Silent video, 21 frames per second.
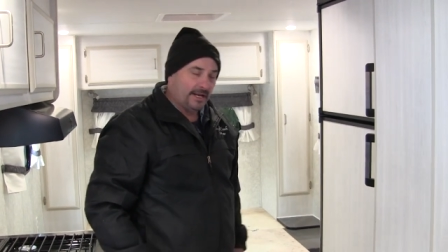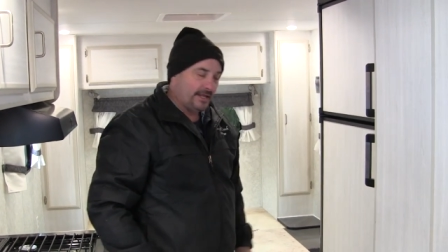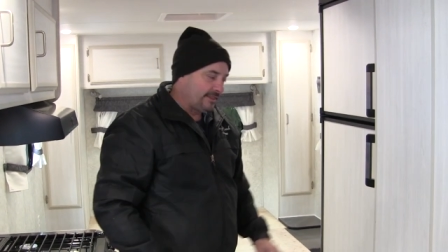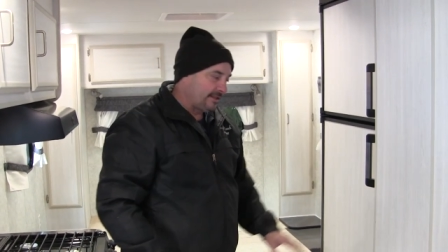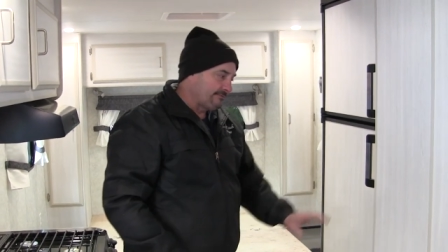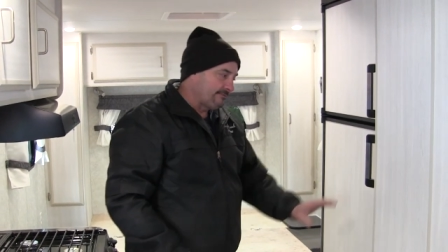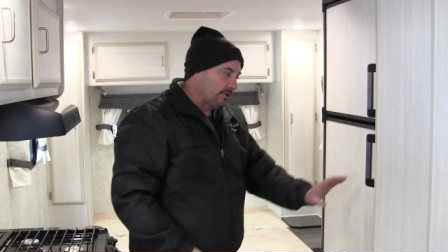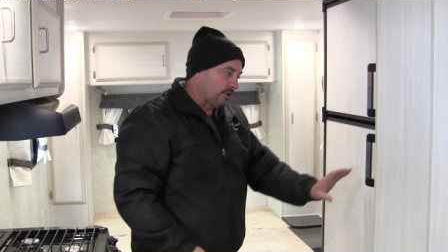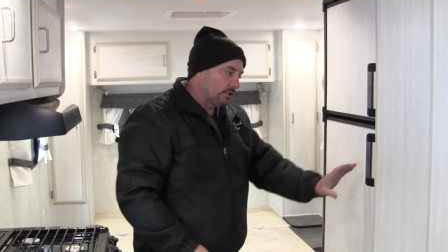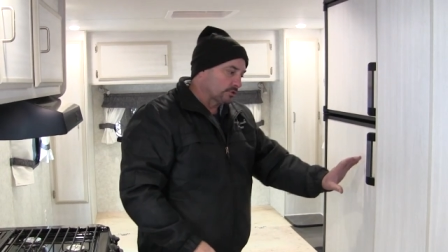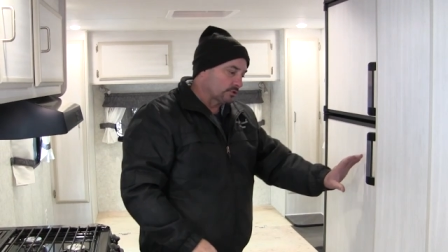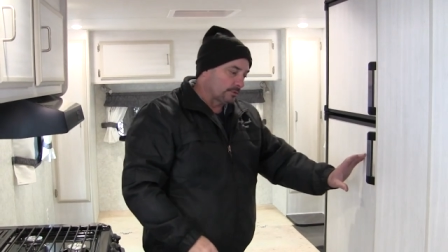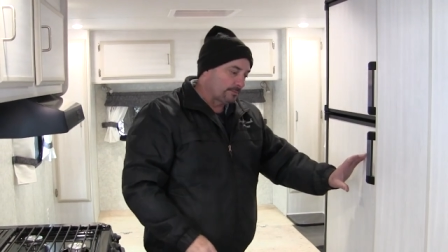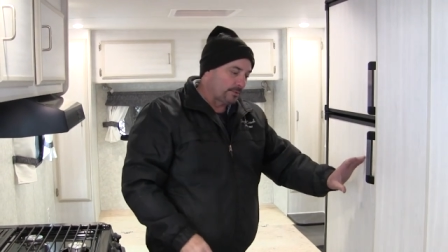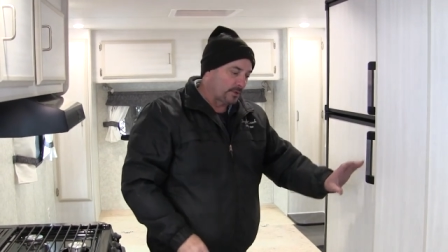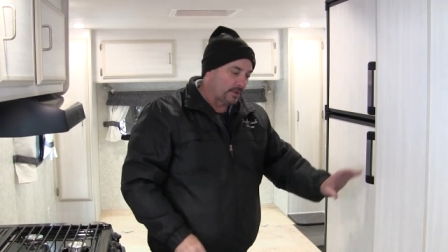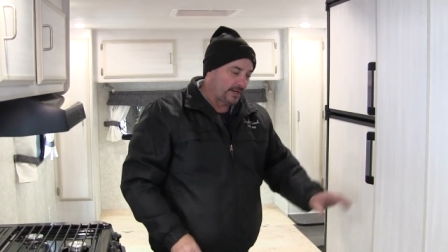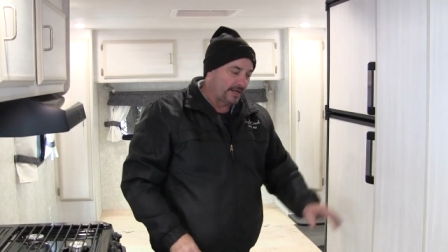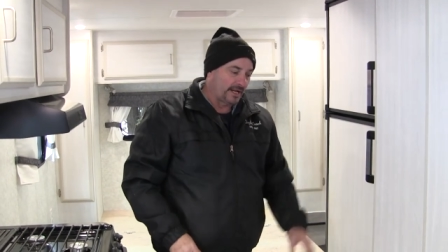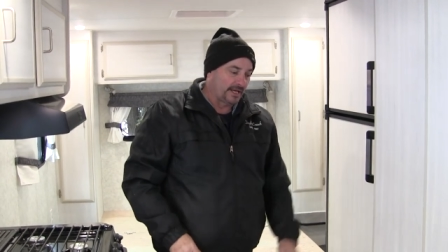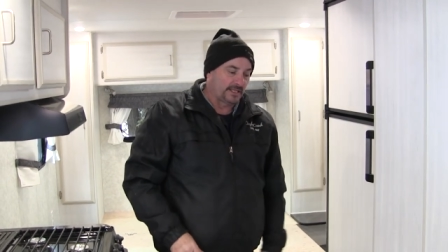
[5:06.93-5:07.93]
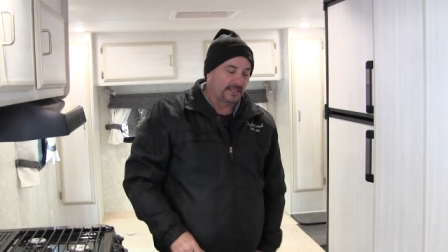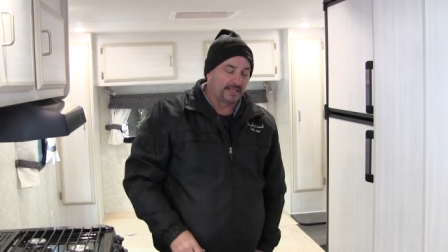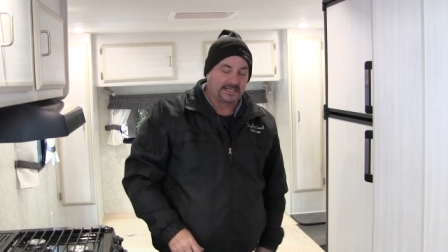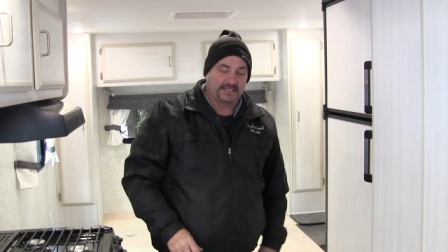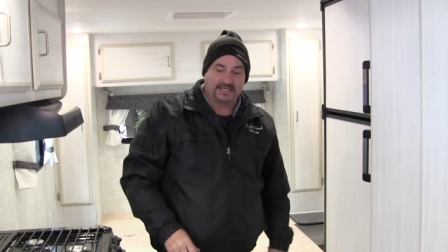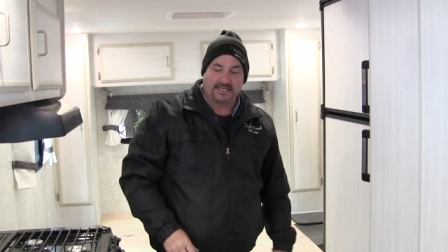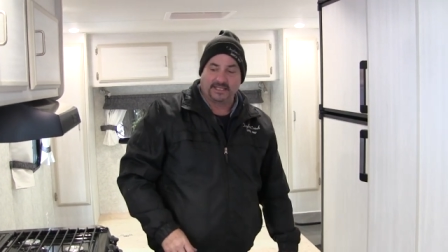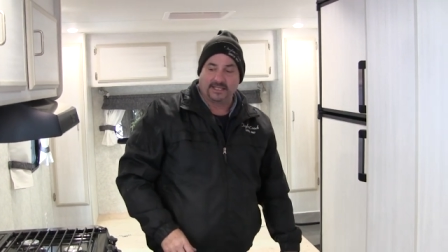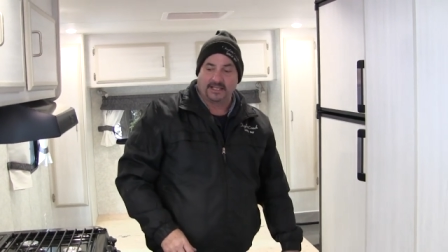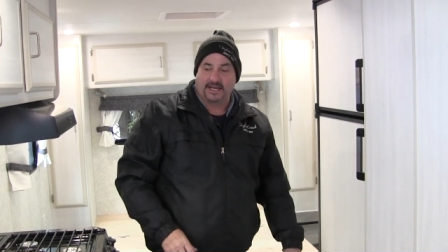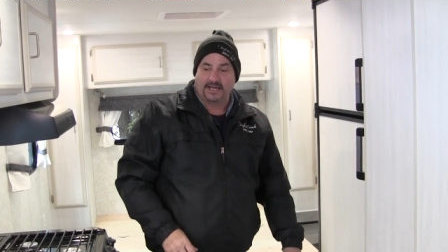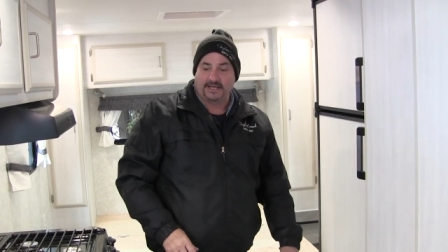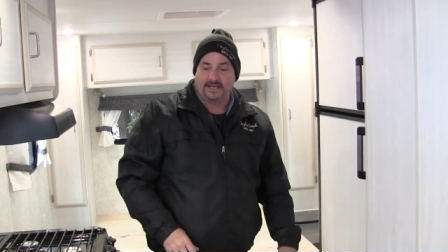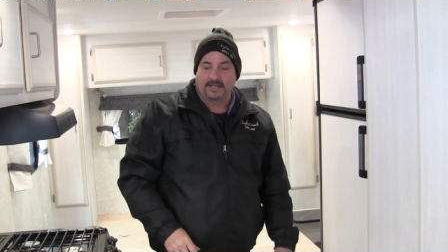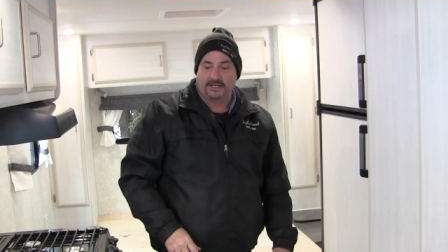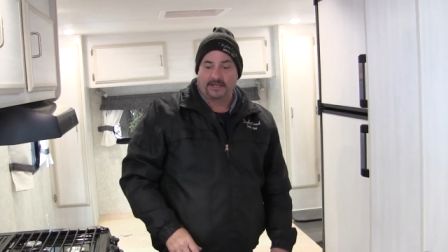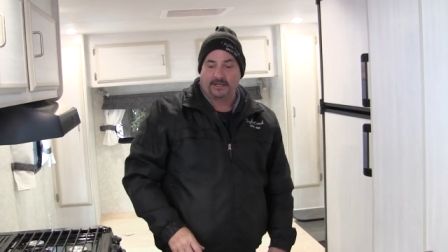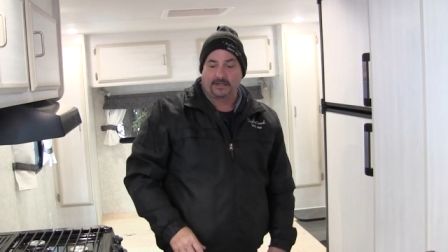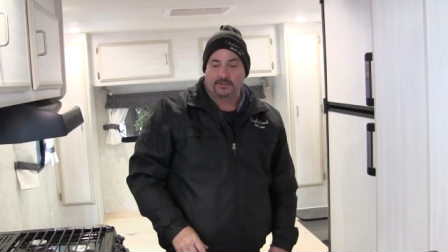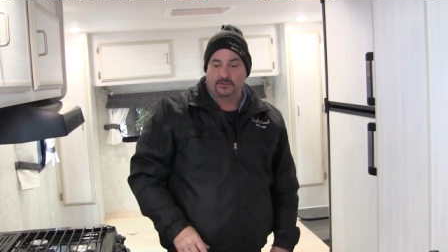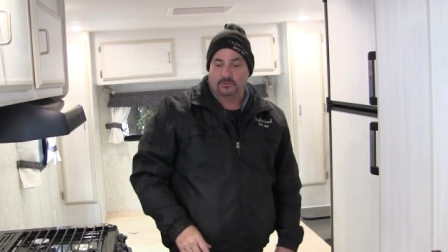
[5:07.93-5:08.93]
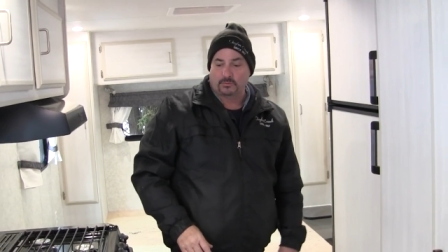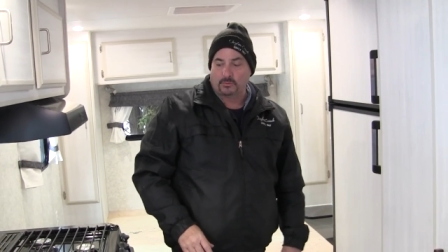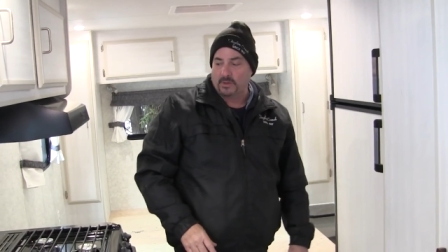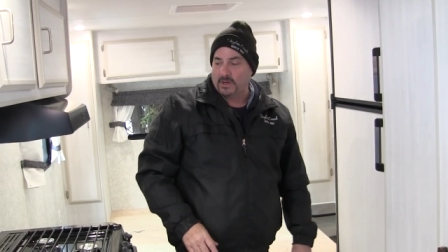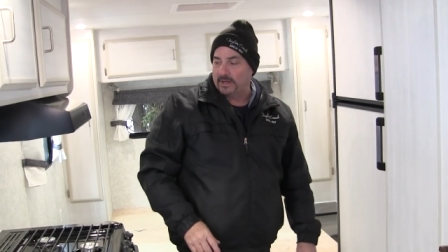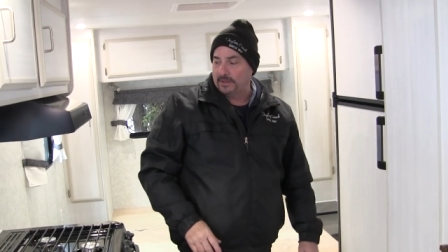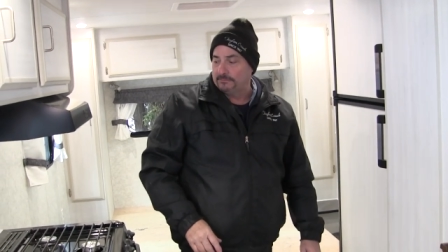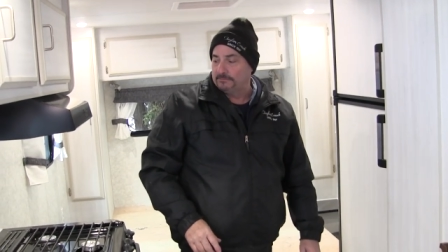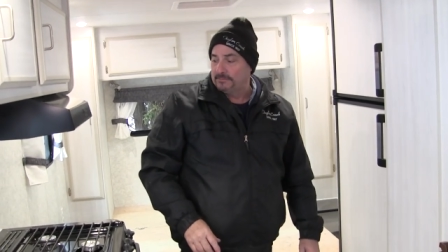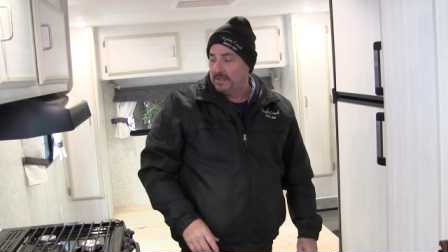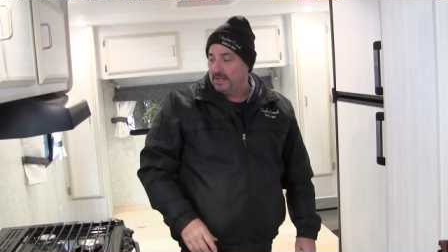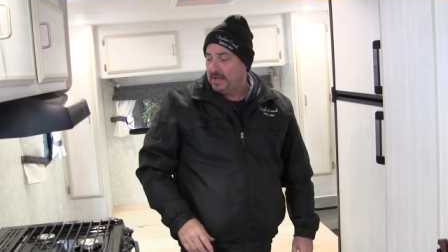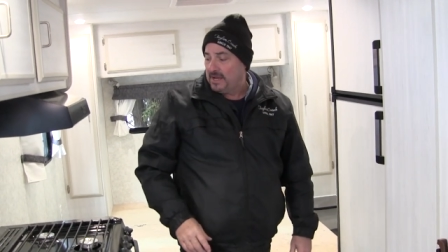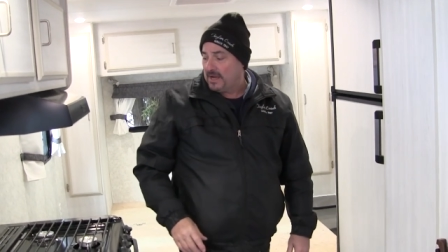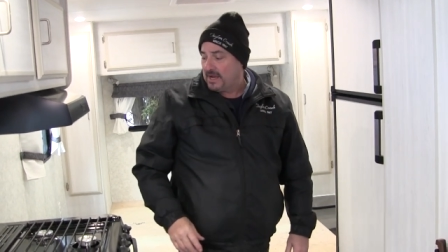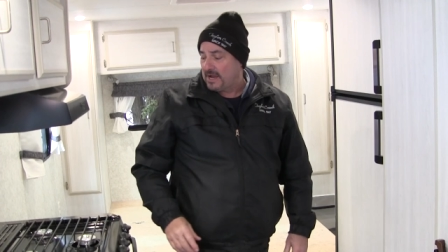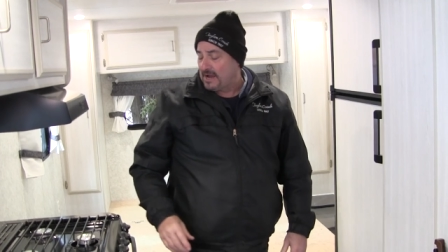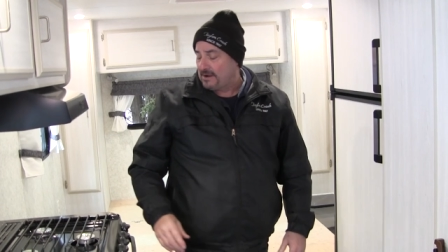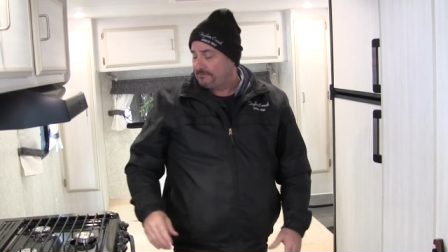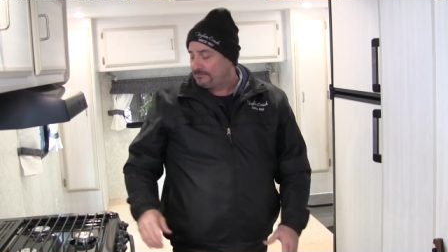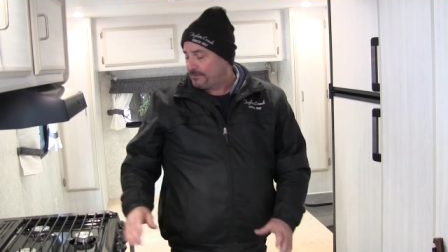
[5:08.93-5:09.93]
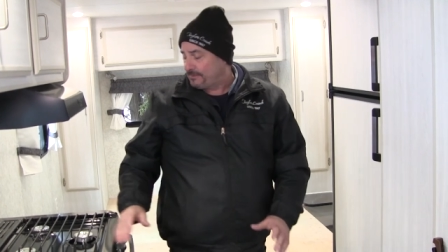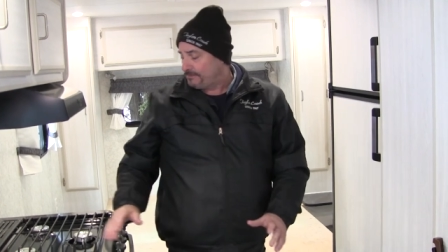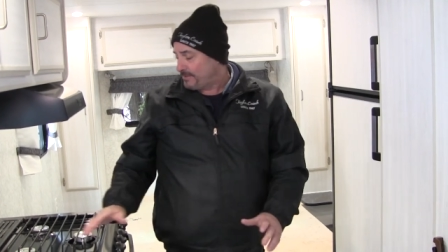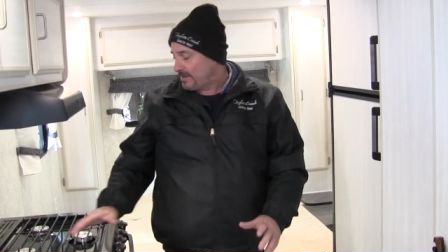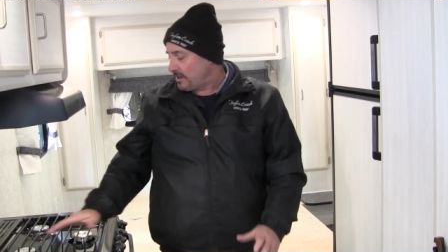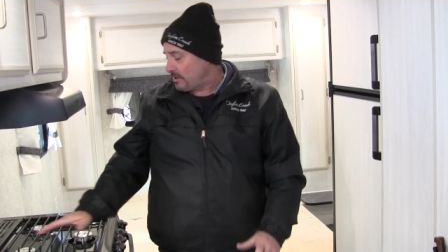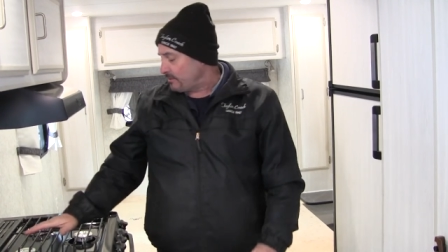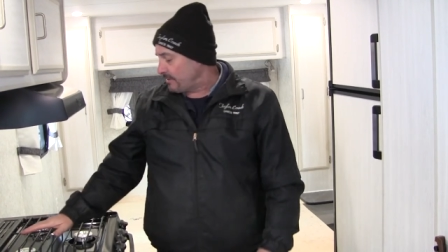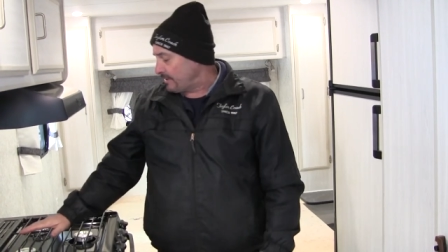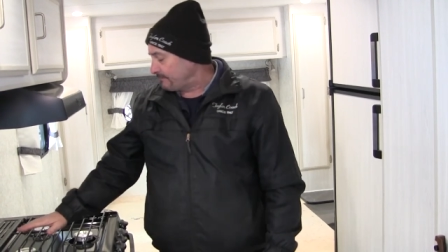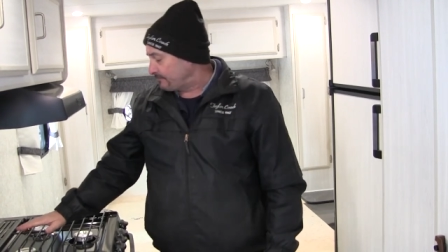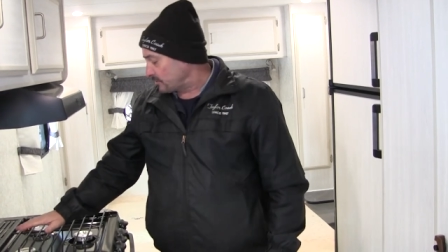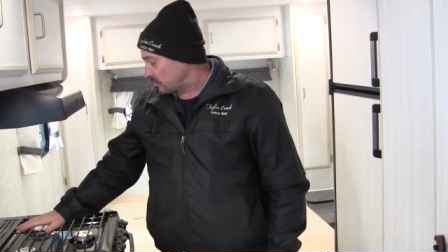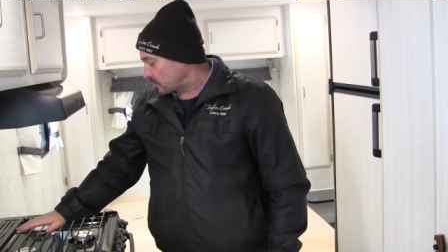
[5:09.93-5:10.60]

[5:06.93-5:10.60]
and they've also put an LED light in it as well. Uh, from there, they've